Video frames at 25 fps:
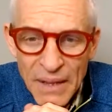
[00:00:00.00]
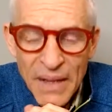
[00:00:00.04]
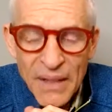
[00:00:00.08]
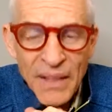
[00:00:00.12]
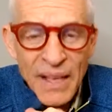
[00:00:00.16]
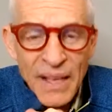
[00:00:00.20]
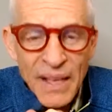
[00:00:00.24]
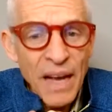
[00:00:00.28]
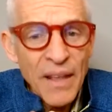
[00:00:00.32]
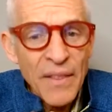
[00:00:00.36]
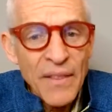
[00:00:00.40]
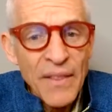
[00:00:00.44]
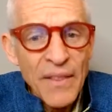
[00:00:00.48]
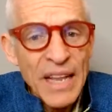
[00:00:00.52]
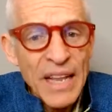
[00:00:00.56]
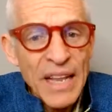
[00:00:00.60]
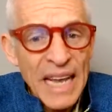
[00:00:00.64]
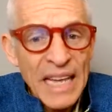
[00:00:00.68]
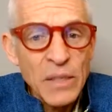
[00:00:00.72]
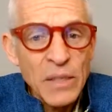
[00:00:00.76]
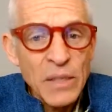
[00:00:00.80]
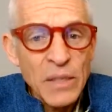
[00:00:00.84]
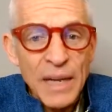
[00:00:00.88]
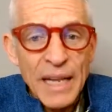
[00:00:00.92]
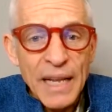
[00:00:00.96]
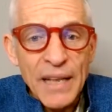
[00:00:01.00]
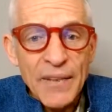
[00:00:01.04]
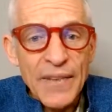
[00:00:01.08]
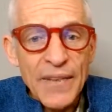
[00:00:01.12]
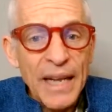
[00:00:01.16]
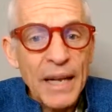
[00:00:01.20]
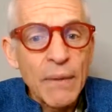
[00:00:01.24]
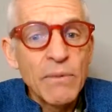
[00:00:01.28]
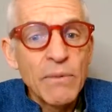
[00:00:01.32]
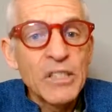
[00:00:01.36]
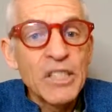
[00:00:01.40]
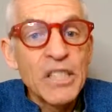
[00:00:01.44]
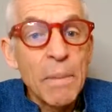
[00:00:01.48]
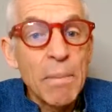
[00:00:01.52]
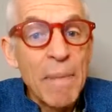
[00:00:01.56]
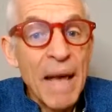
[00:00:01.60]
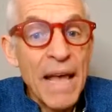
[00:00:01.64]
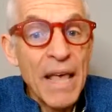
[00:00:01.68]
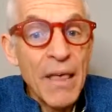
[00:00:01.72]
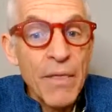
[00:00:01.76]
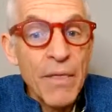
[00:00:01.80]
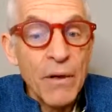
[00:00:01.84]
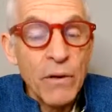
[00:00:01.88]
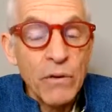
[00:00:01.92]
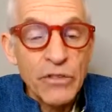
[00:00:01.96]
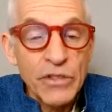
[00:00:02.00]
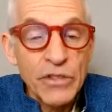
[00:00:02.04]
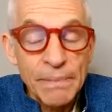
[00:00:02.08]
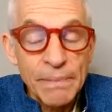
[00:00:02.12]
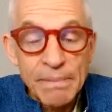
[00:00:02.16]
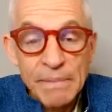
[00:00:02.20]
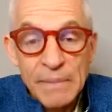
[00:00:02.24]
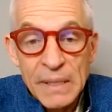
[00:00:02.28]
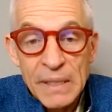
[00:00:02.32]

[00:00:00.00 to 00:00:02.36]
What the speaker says: The next one he said was the pathos.